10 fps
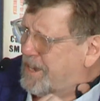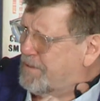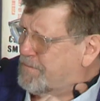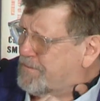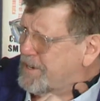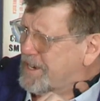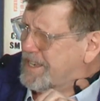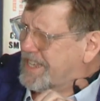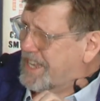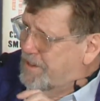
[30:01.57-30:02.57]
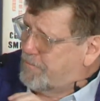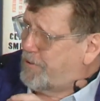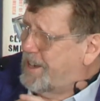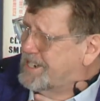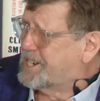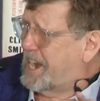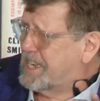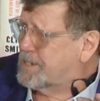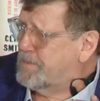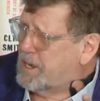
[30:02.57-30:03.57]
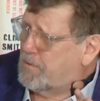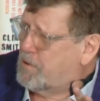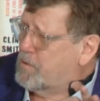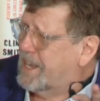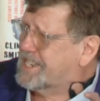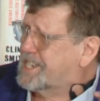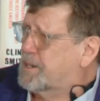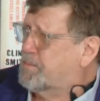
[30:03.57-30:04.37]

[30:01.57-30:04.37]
of enfranchisement of who gets to